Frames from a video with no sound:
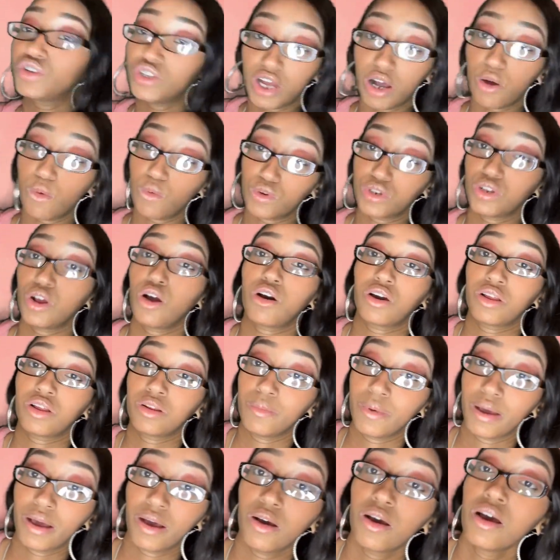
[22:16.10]
y'all were talking
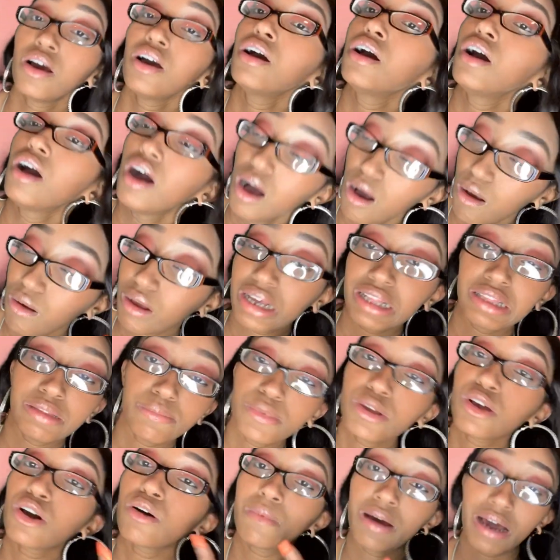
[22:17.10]
about. Okay, let
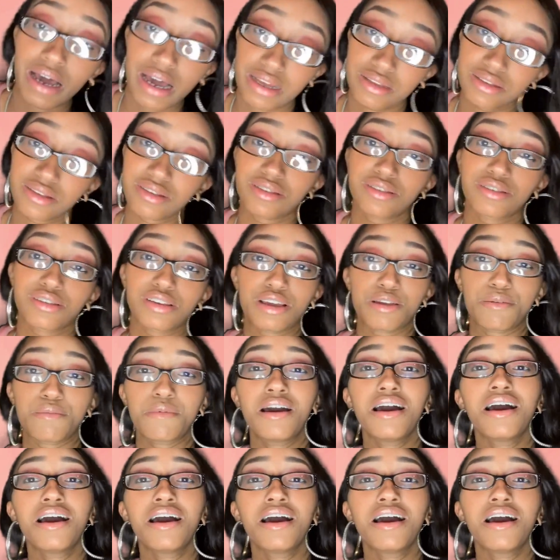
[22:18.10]
me go my ass to sleep.